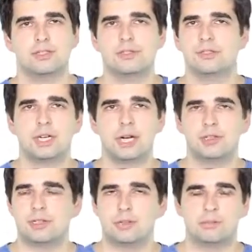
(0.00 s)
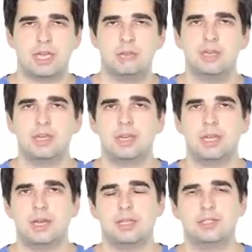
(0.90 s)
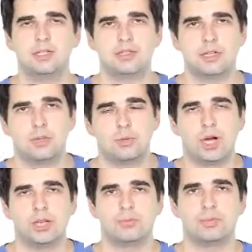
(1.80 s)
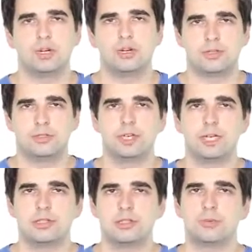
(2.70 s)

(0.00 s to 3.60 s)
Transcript: disregarding maybe additional one per iteration,